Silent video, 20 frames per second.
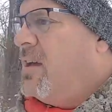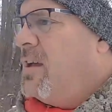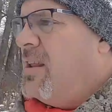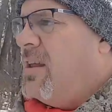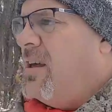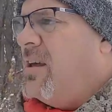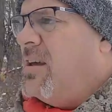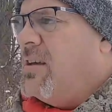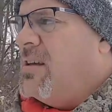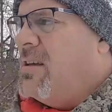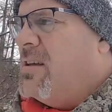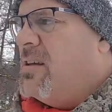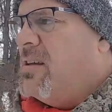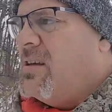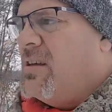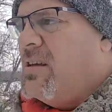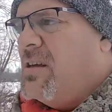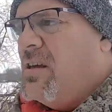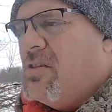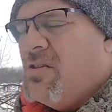Like,
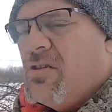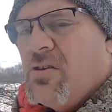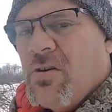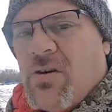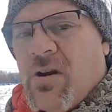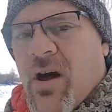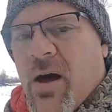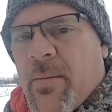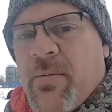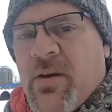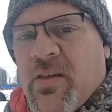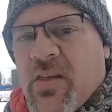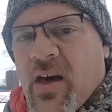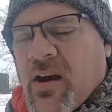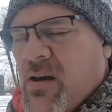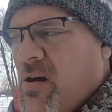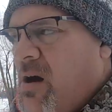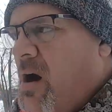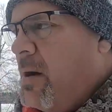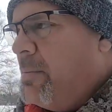it should not be
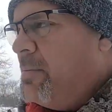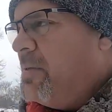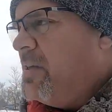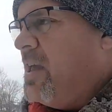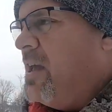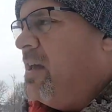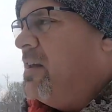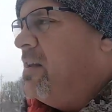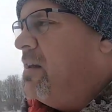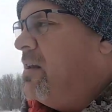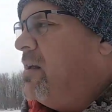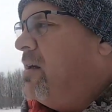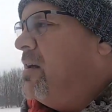that complicated.